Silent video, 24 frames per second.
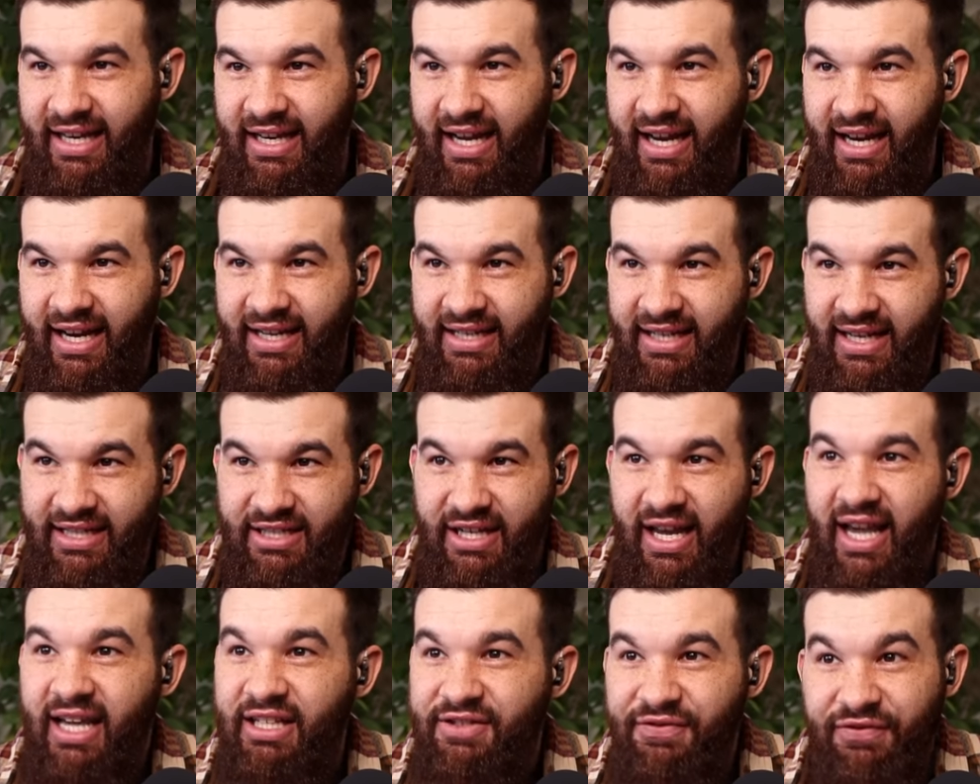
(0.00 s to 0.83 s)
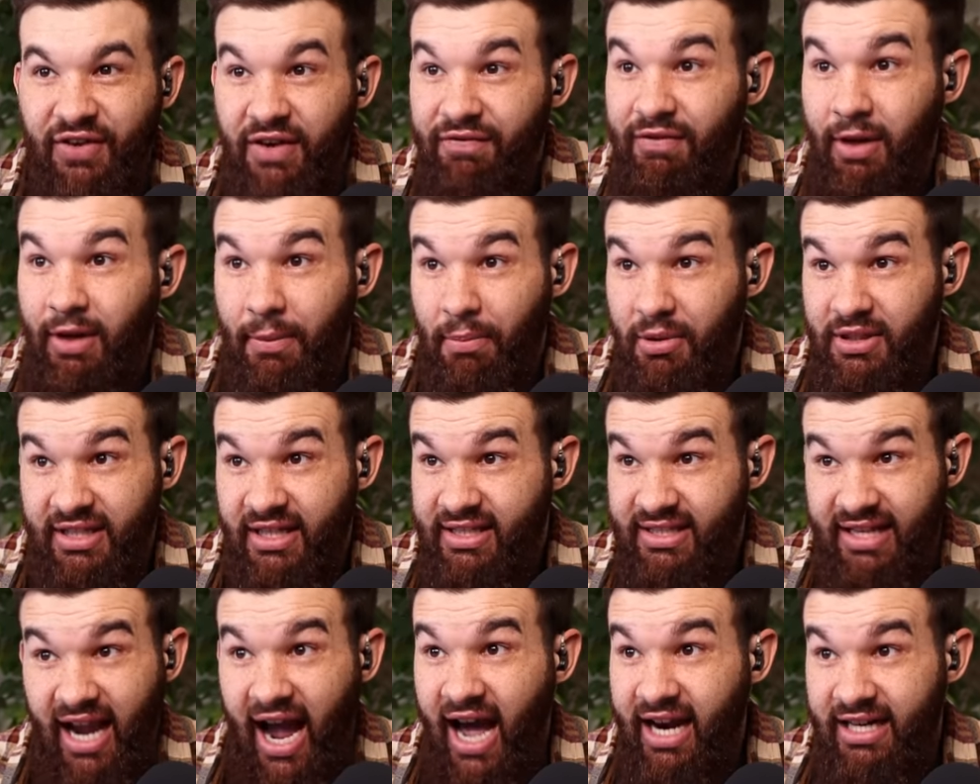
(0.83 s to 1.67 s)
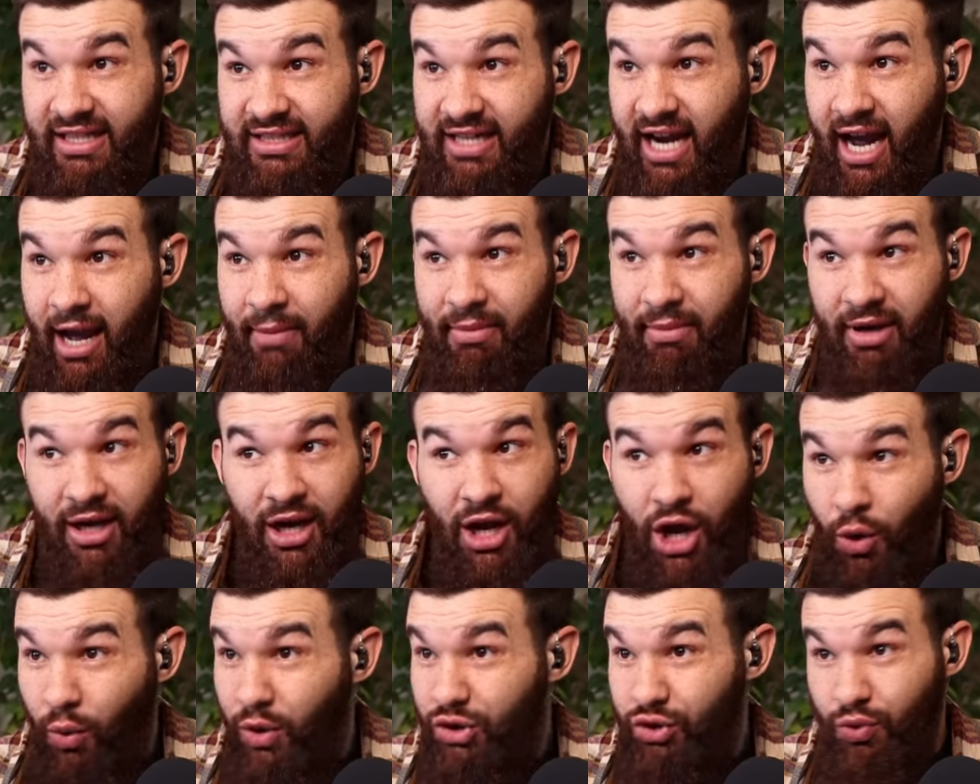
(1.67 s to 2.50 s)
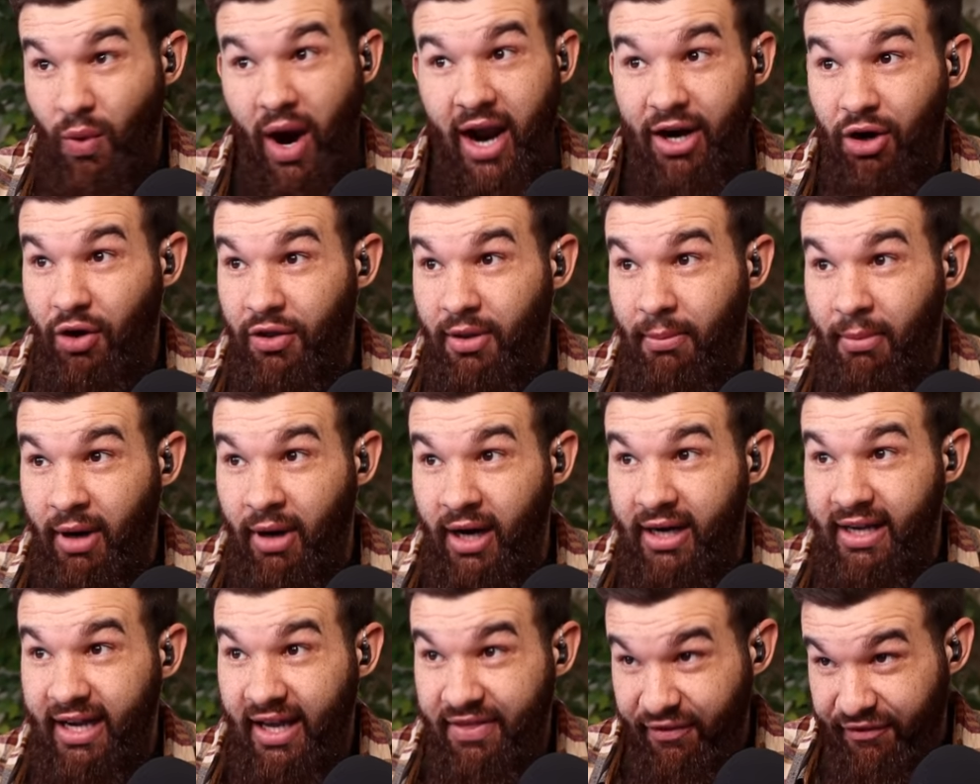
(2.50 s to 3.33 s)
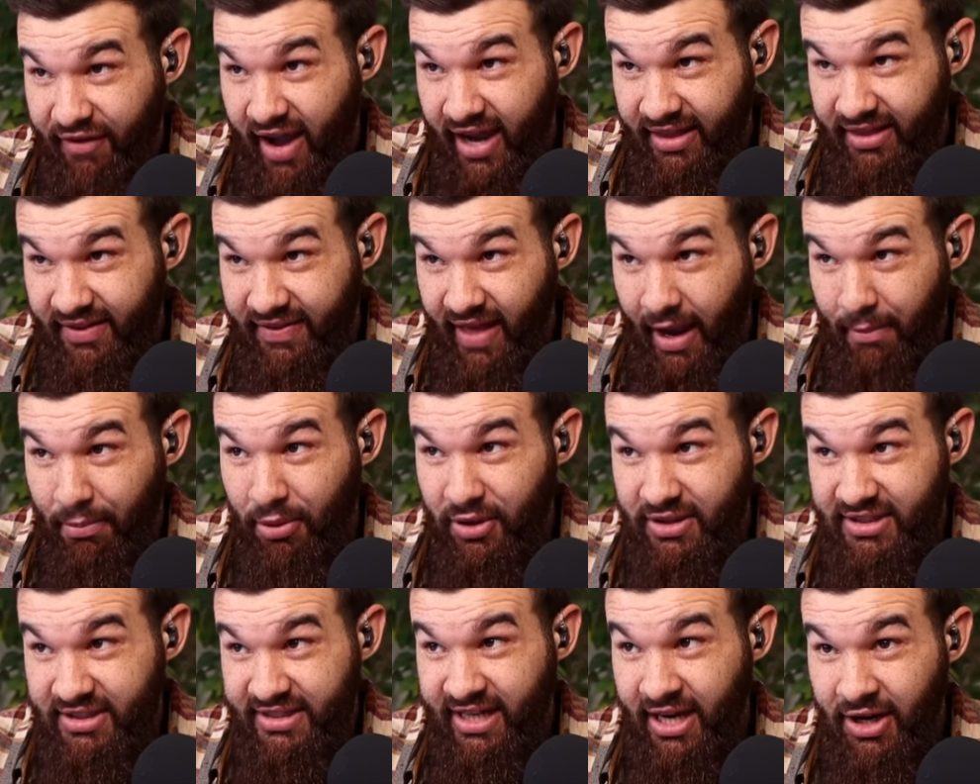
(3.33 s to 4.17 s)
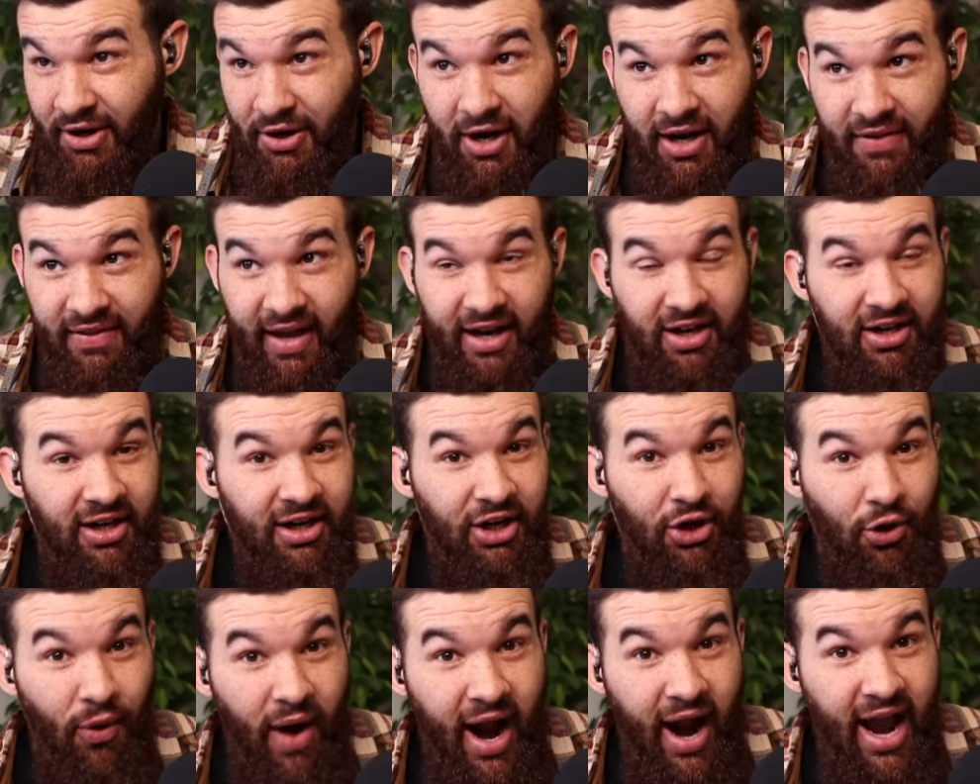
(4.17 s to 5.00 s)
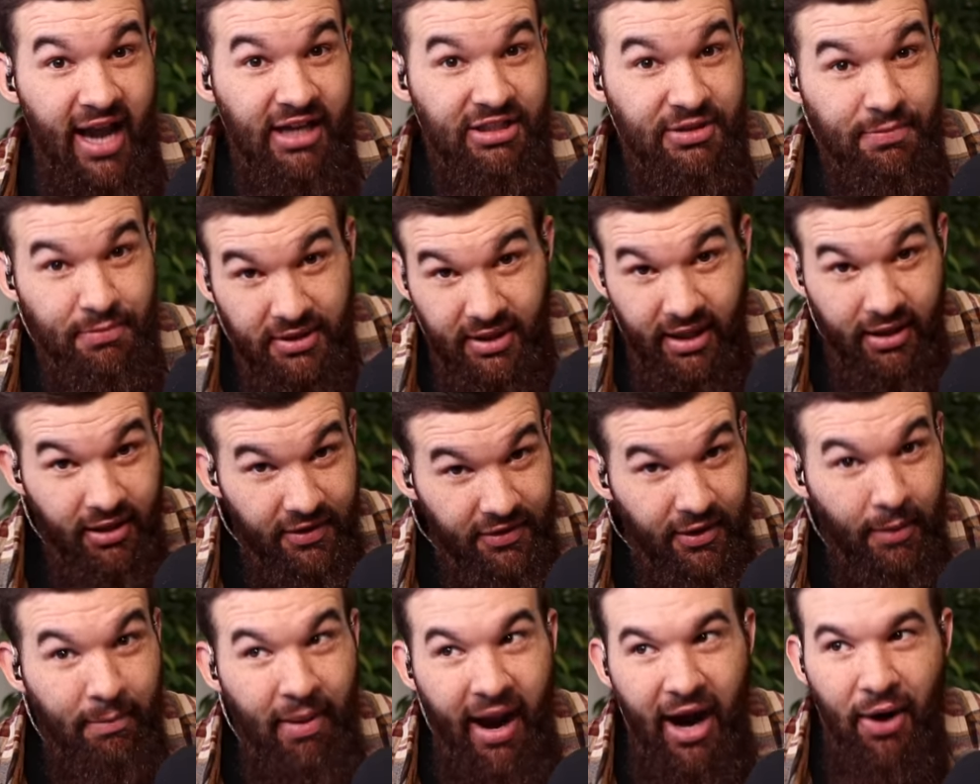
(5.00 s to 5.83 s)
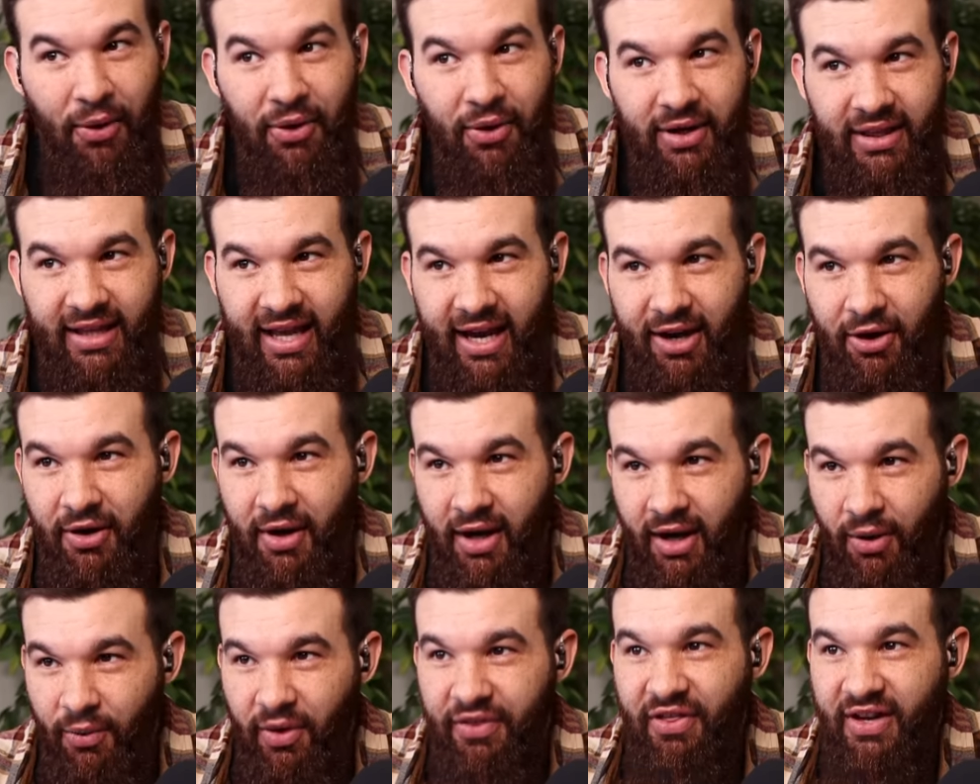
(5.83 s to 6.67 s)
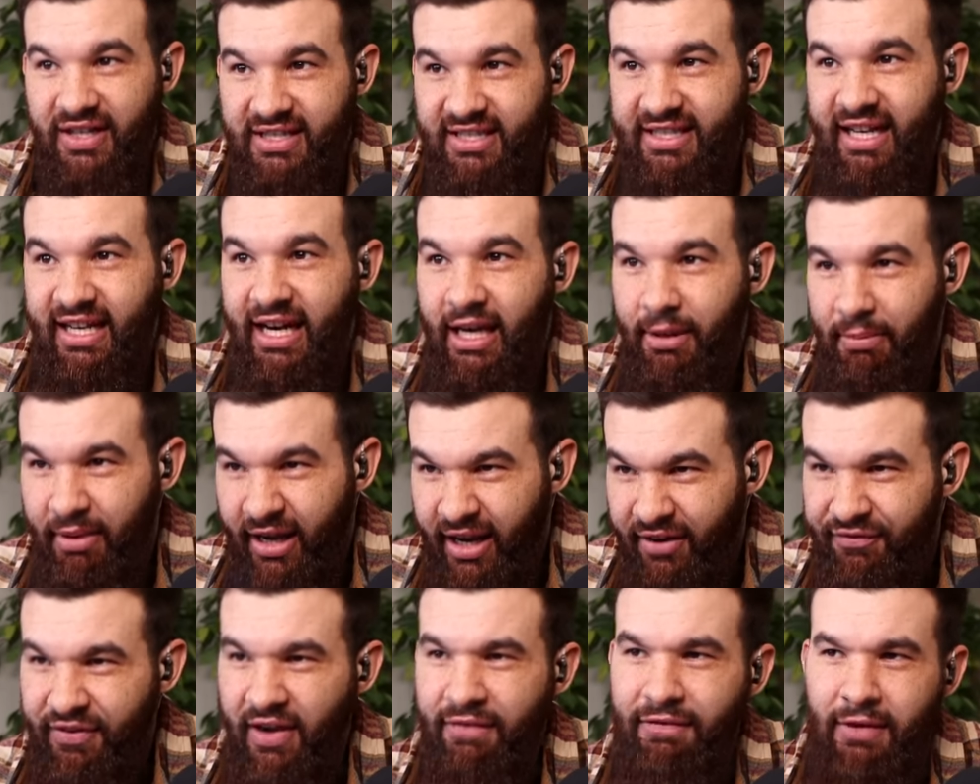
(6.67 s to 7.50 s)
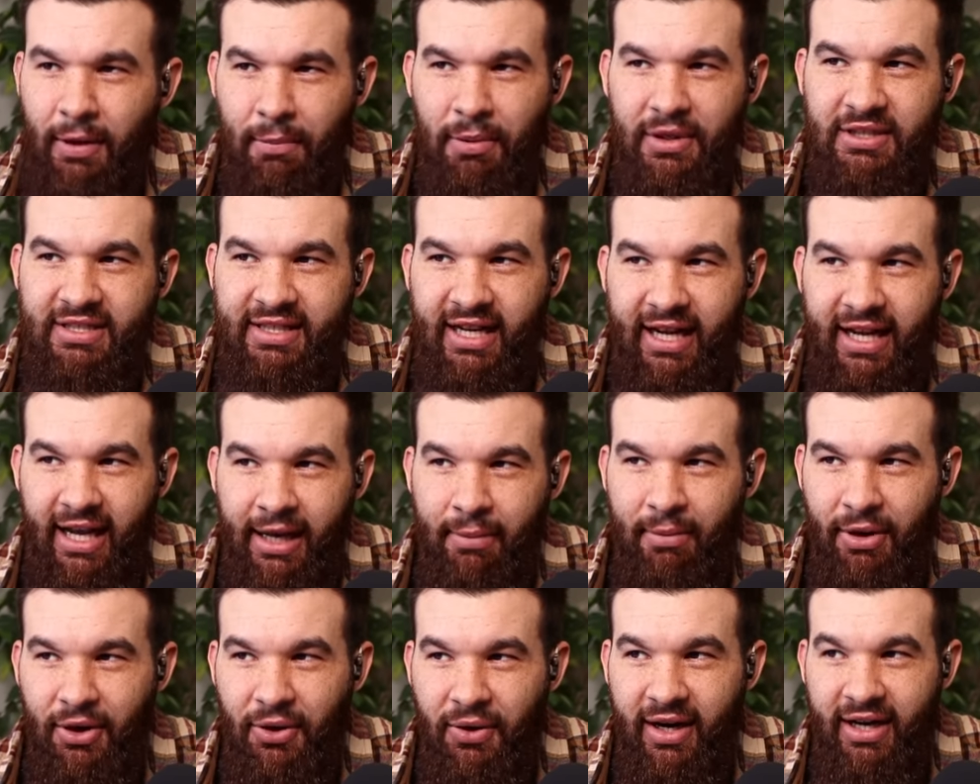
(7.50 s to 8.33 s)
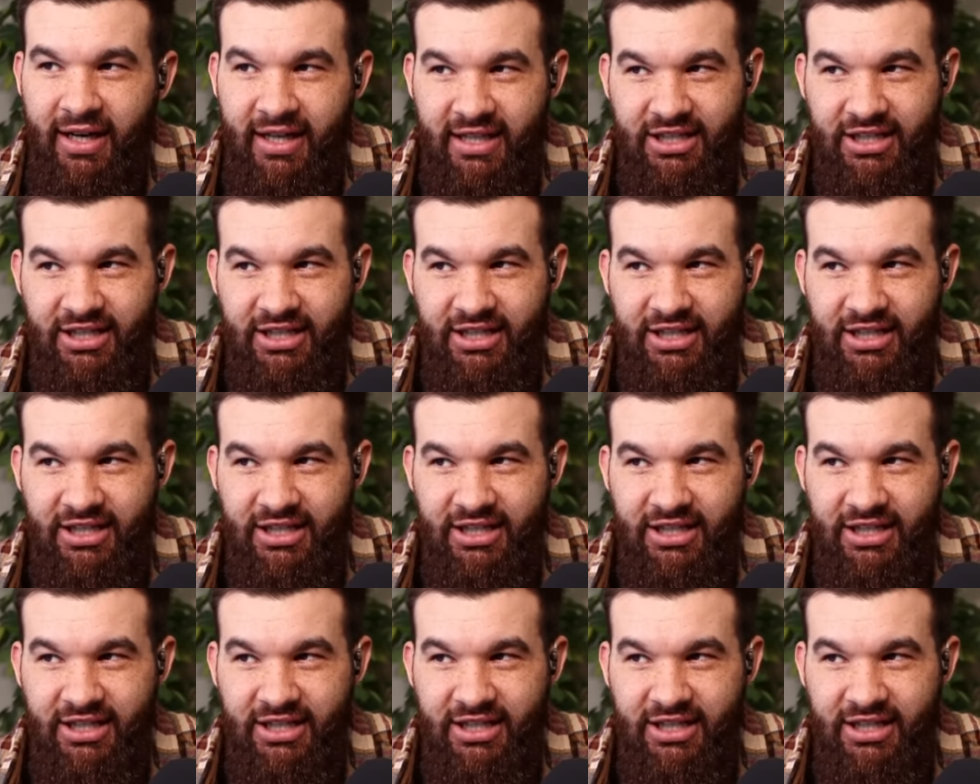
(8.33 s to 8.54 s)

And his 50% Scottish comment was right on the money. And the fact that that presenter, they couldn't grasp the, the parallel with a city being 50% immigrant